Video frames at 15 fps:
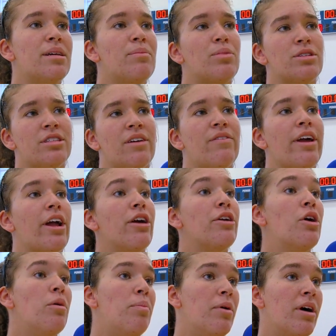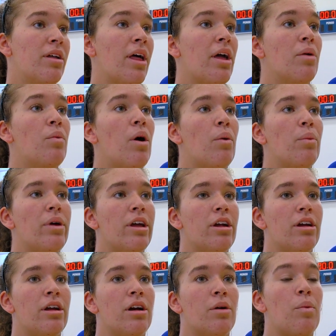simple stuff like our notebook like what
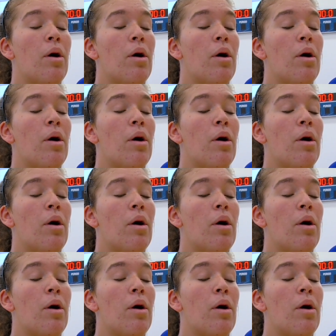we